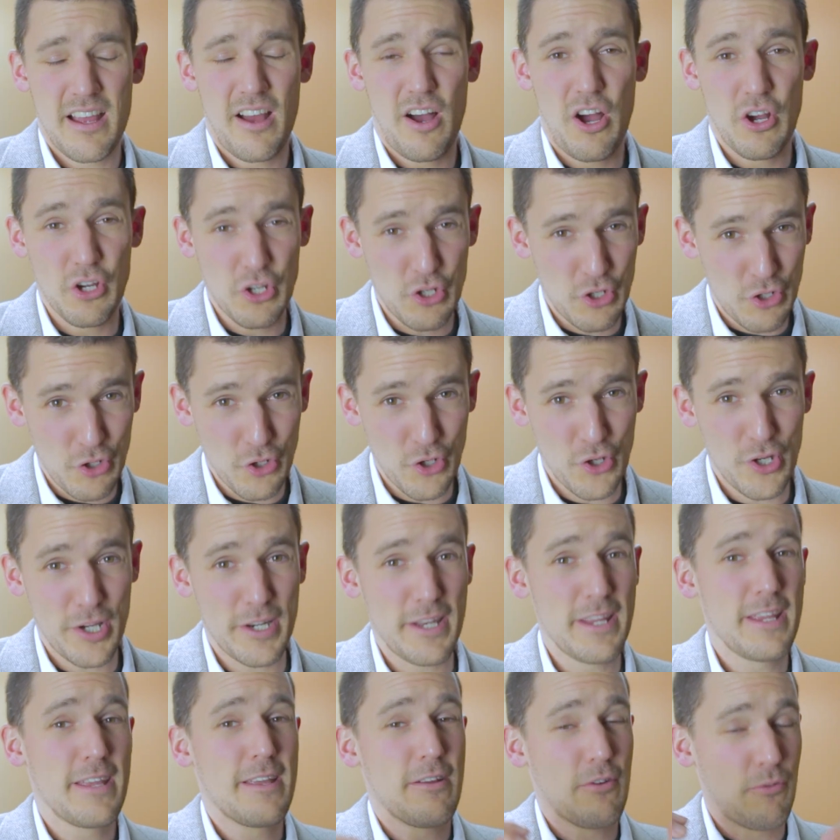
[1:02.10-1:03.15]
A
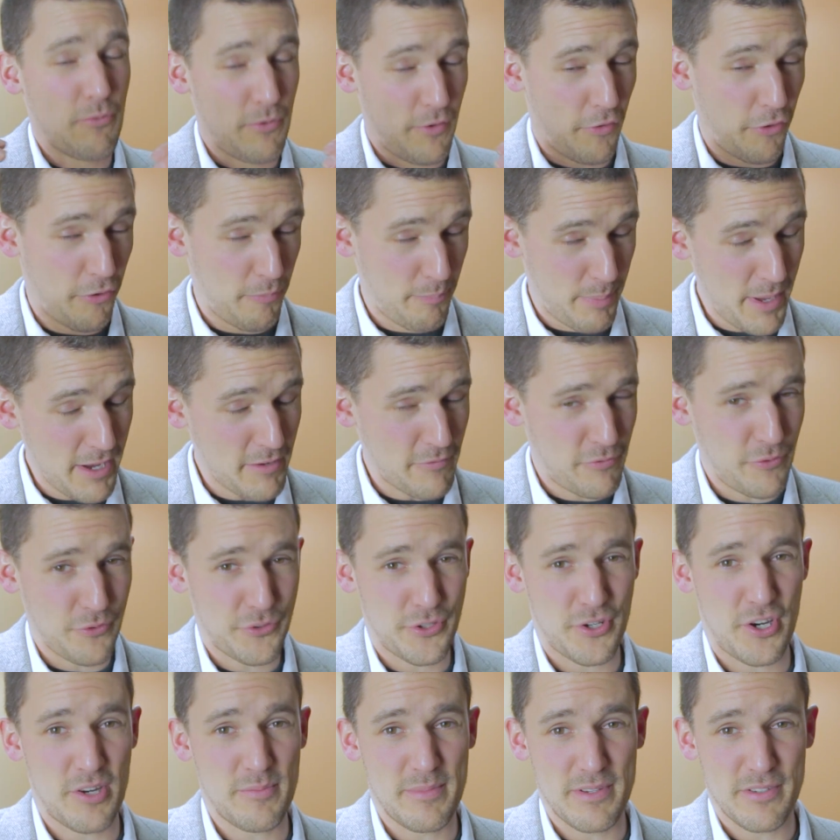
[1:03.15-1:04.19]
good, respectful
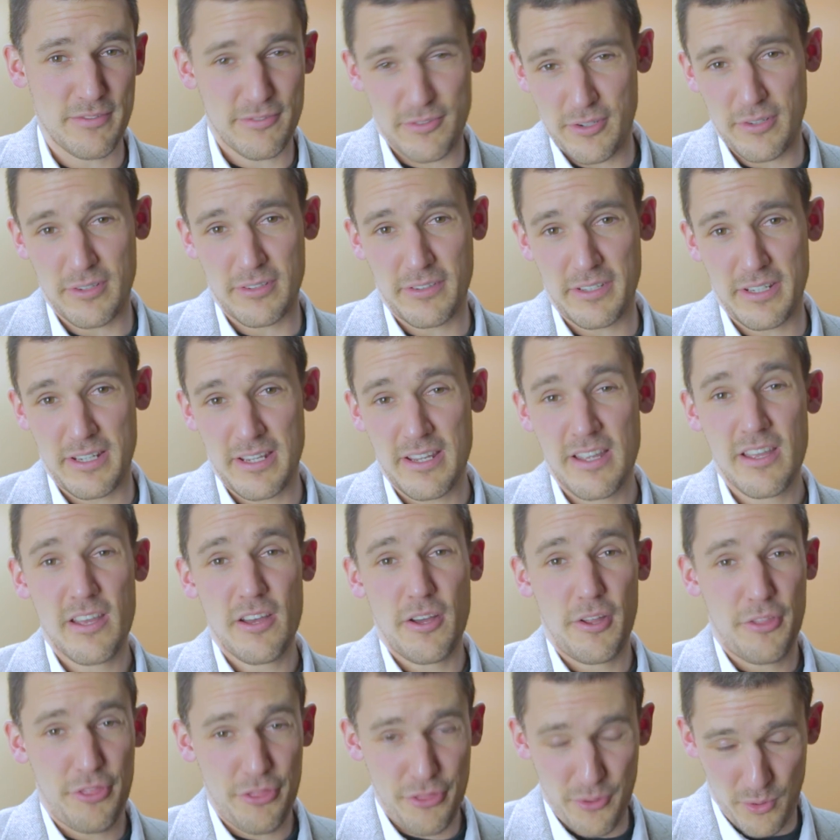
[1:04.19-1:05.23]
term is certainly
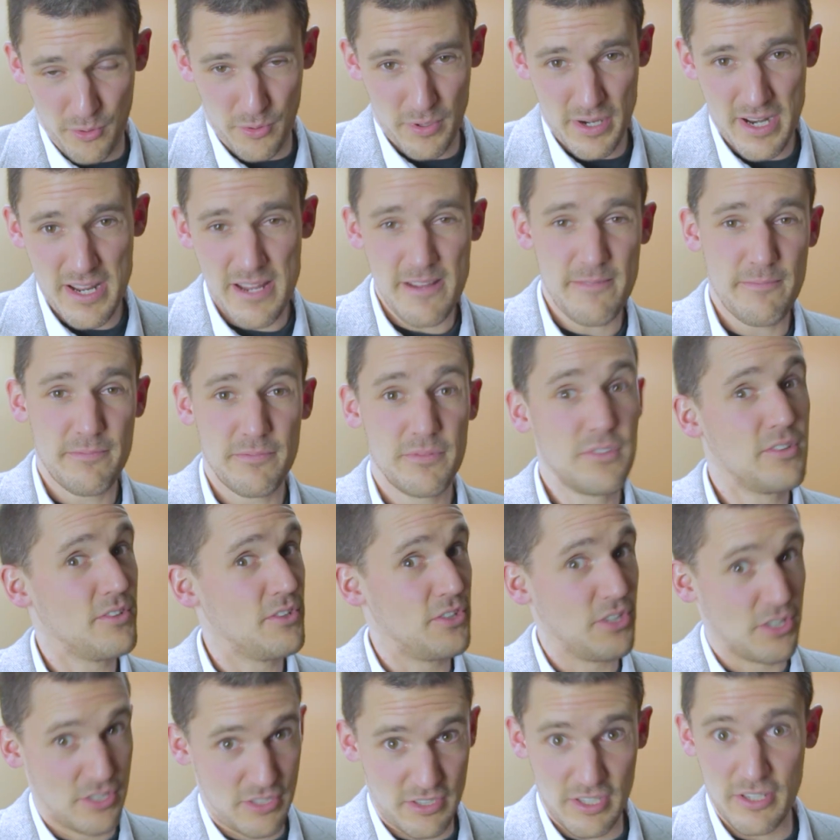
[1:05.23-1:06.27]
authority,
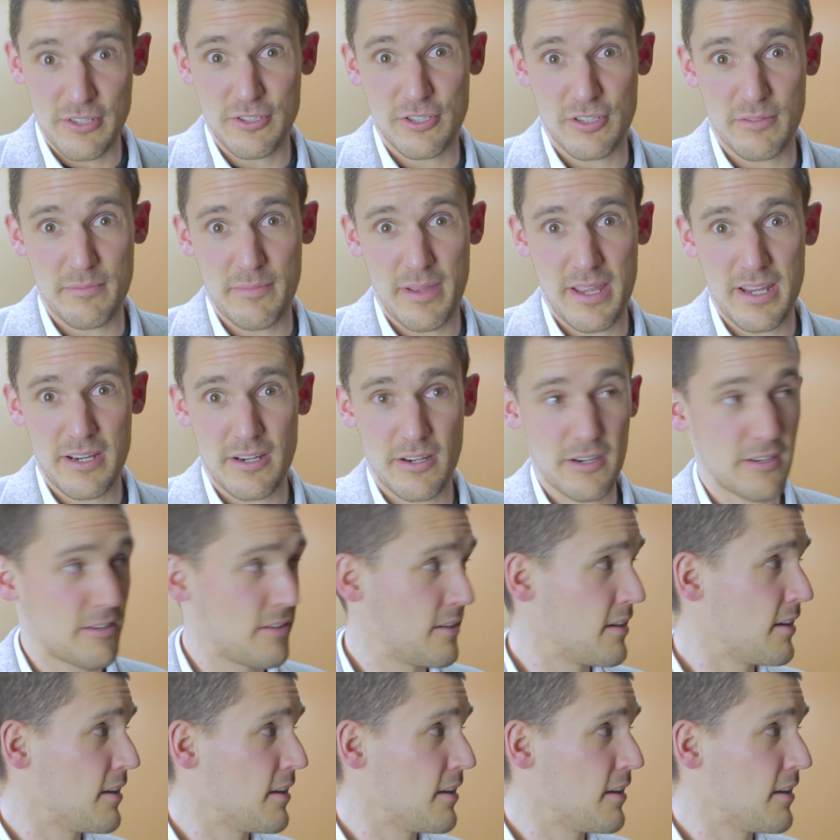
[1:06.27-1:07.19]
decision maker,